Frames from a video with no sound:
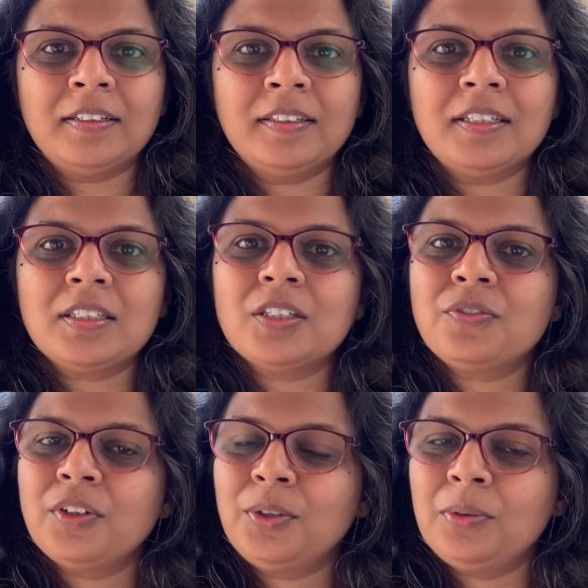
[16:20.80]
This is
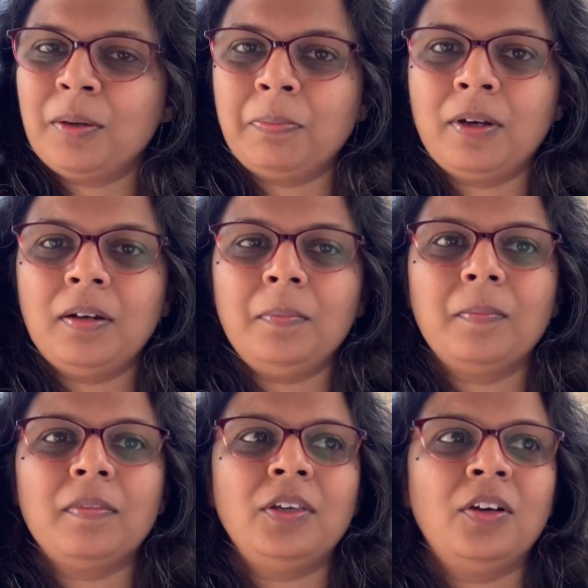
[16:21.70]
for you, Appa.
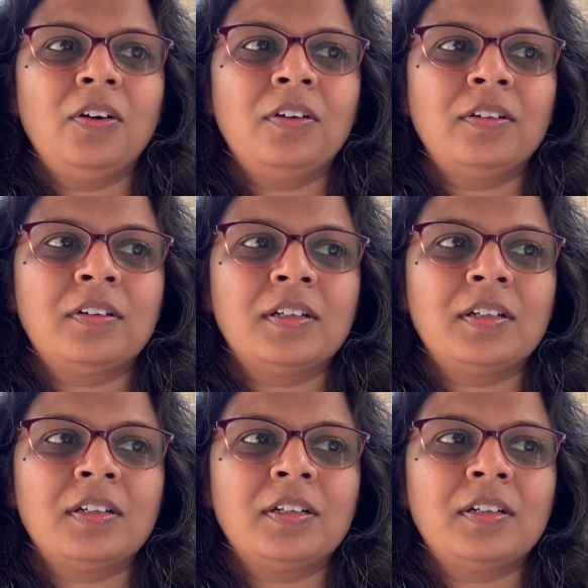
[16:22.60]
Your